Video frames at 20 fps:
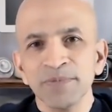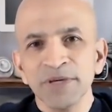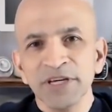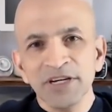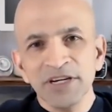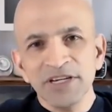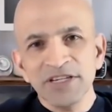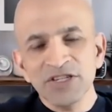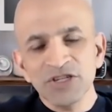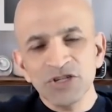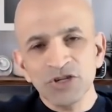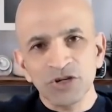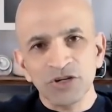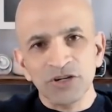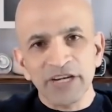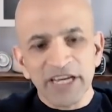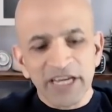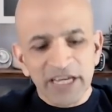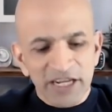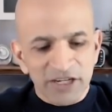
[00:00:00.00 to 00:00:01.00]
because
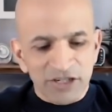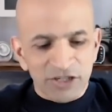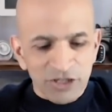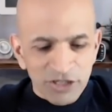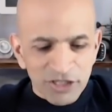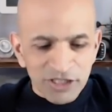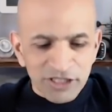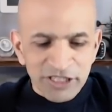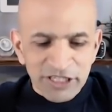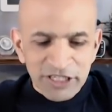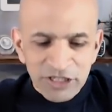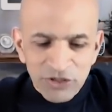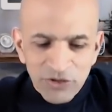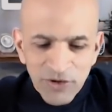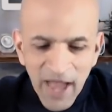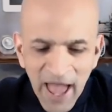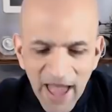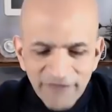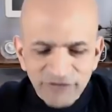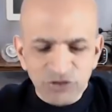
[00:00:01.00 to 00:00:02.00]
you're in early,
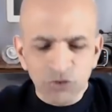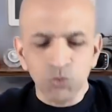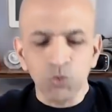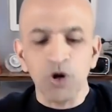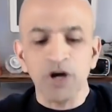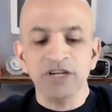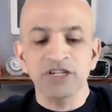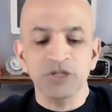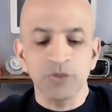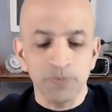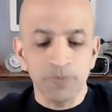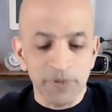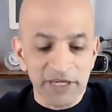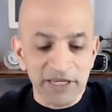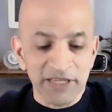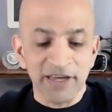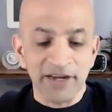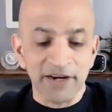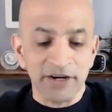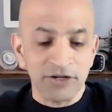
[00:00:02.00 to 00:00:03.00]
you have to want to
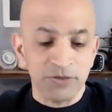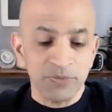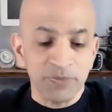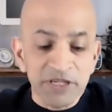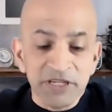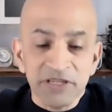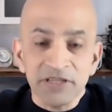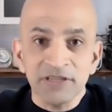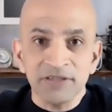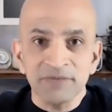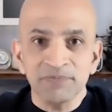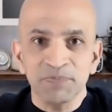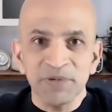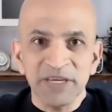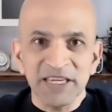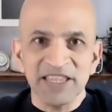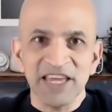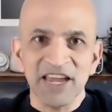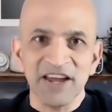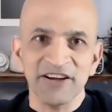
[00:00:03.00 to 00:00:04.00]
be there, to be
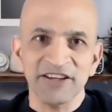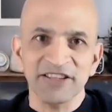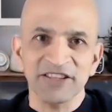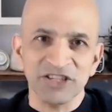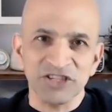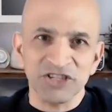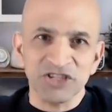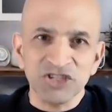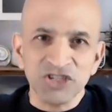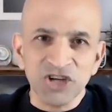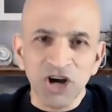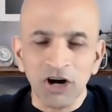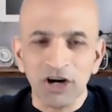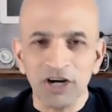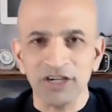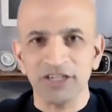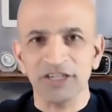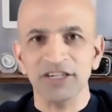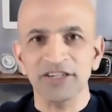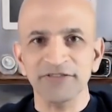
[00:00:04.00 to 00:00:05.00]
there at the
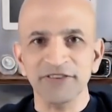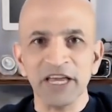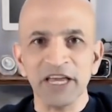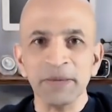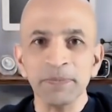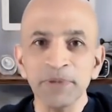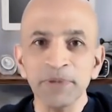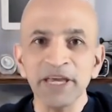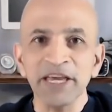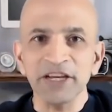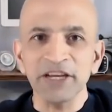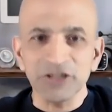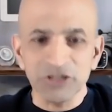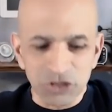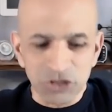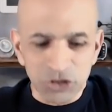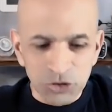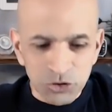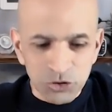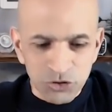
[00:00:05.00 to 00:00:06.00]
start of a big
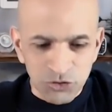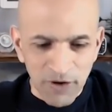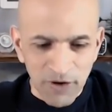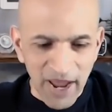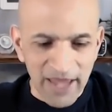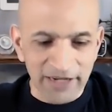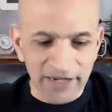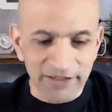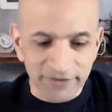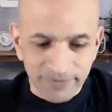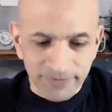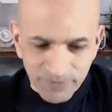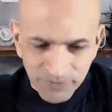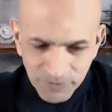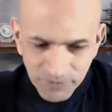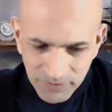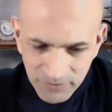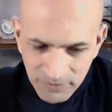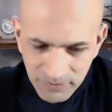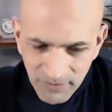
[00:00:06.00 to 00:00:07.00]
new trend.
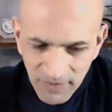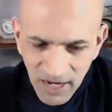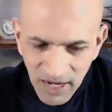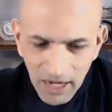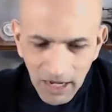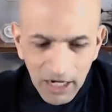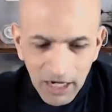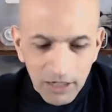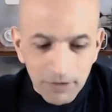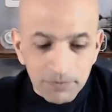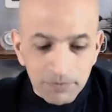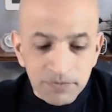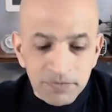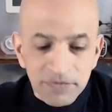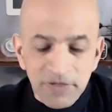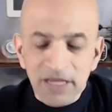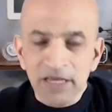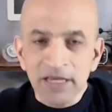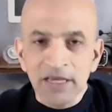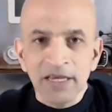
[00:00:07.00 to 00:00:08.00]

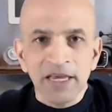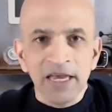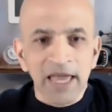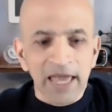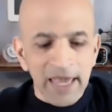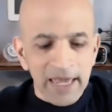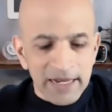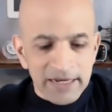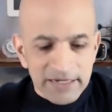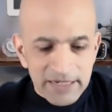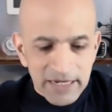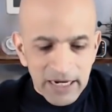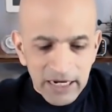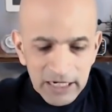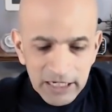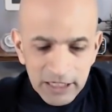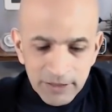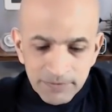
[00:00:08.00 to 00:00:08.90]
I mentioned